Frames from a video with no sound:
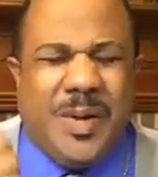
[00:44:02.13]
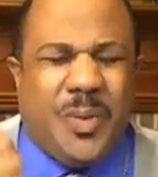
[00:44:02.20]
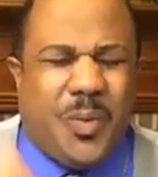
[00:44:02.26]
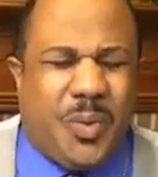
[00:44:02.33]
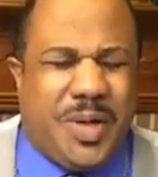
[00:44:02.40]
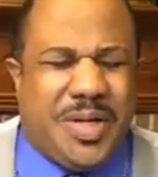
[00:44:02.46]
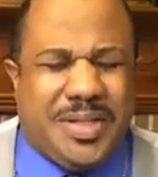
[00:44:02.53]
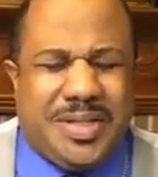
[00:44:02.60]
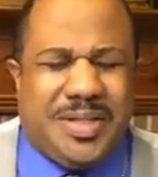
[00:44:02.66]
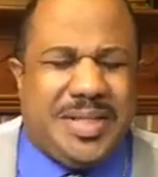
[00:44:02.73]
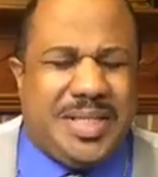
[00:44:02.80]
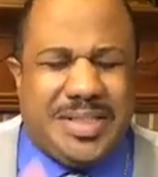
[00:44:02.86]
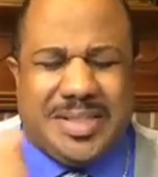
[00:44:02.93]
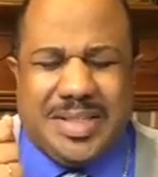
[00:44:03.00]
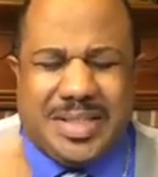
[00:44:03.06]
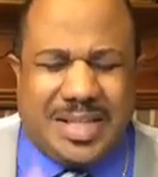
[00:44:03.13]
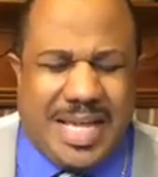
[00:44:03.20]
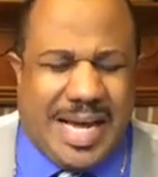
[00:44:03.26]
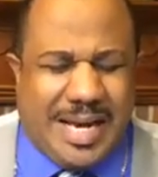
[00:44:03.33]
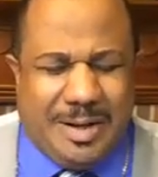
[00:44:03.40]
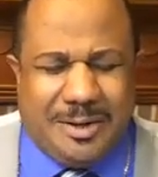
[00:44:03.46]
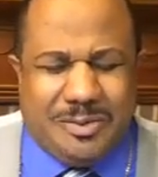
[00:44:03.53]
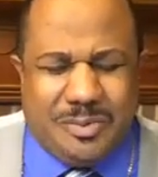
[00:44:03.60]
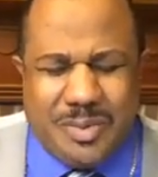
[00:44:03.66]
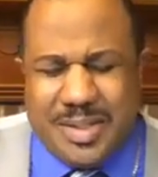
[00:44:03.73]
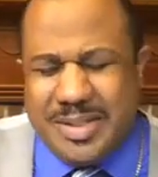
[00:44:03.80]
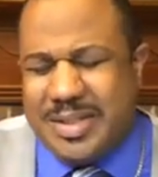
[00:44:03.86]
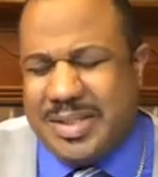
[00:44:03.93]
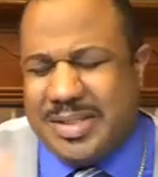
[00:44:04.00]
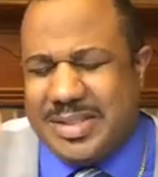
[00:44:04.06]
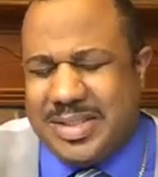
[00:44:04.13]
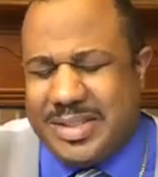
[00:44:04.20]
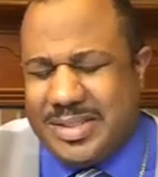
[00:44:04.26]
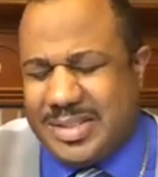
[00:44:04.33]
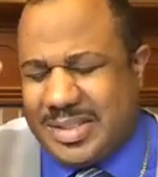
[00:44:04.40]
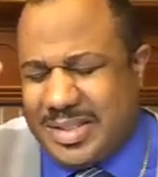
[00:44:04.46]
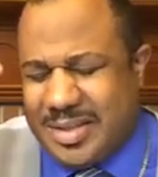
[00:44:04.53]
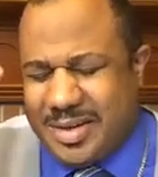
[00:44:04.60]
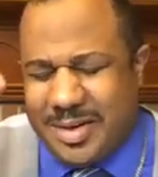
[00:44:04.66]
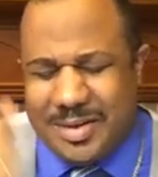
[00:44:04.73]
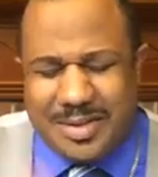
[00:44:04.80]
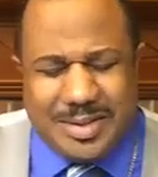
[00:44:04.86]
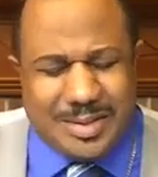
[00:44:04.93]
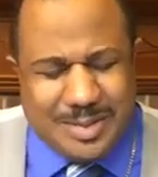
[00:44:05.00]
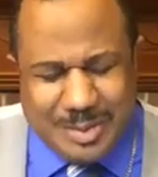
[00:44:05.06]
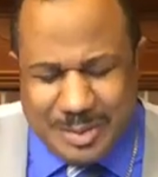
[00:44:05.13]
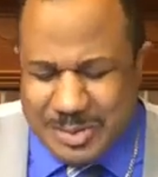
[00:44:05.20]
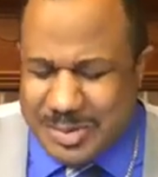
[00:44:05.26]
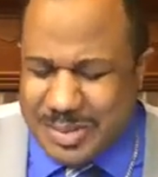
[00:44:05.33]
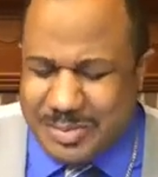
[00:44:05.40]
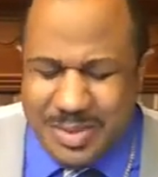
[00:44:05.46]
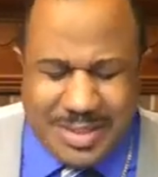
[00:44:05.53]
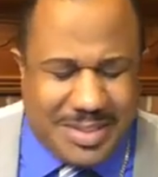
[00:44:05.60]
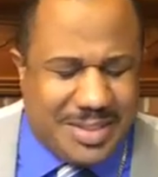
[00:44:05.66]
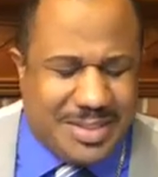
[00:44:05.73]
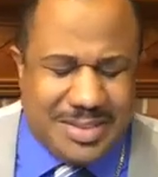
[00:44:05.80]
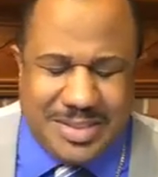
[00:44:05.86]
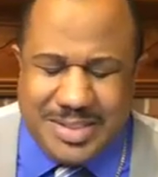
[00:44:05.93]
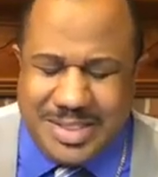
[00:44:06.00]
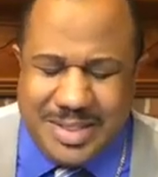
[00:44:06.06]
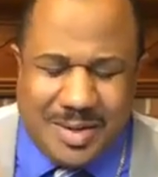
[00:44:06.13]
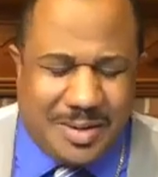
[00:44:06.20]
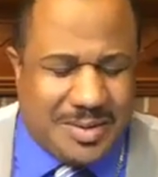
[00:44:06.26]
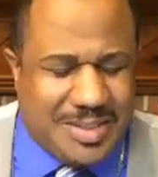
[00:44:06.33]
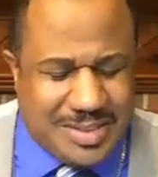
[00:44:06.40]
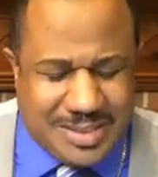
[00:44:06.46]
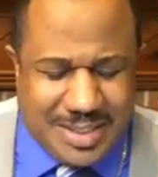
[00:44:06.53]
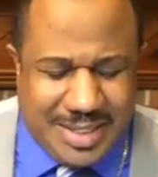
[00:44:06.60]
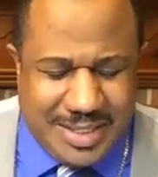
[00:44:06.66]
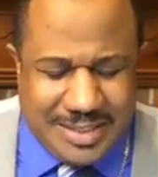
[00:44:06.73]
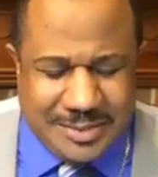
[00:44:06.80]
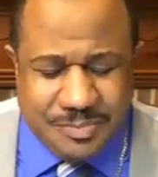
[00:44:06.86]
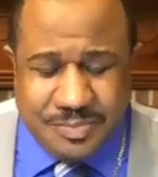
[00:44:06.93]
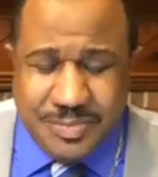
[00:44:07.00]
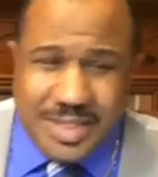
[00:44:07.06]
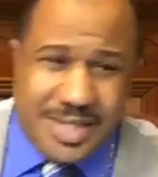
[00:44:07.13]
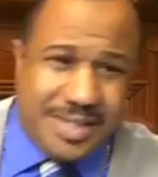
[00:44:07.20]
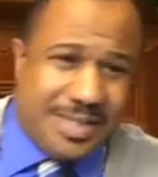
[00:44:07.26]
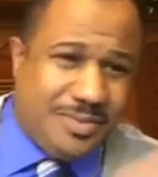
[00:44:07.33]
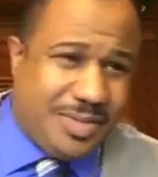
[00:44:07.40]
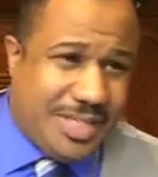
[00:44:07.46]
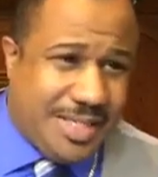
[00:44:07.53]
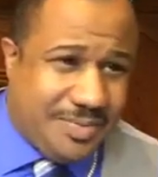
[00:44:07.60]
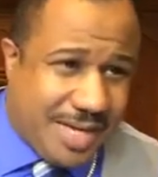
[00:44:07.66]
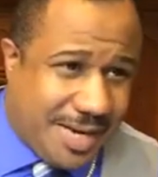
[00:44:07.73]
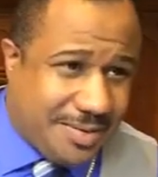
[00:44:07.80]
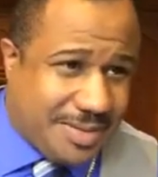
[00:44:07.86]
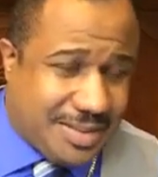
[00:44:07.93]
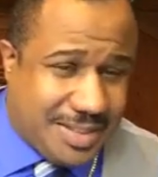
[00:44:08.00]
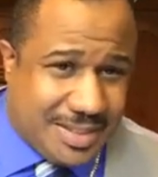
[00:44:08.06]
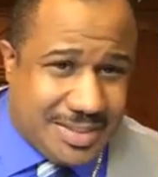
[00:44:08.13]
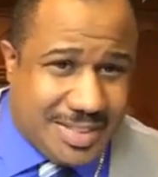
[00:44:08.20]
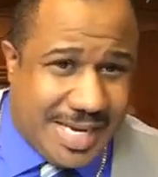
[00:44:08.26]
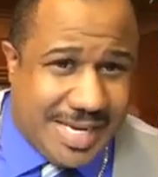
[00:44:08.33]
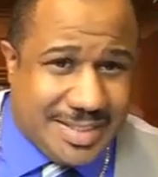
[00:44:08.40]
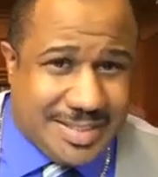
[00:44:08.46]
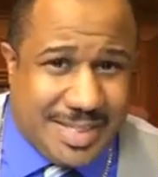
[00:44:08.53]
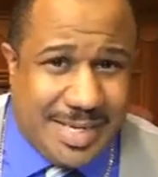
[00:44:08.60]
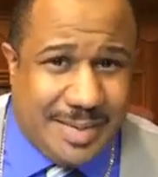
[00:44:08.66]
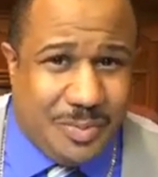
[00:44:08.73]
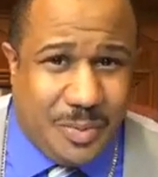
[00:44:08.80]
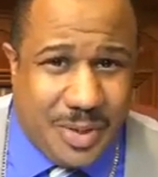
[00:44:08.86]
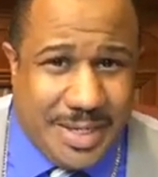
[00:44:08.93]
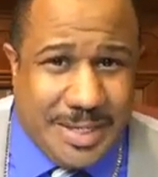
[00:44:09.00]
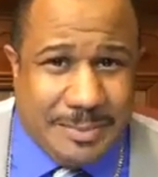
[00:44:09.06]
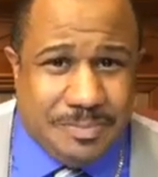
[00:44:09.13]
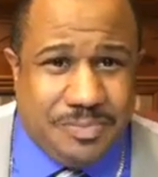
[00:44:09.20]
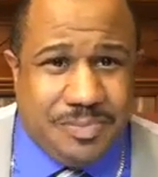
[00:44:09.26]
What good is the cloud? What good is it to see all of the glory? What good is it to see all these things and then leave out the exact same way.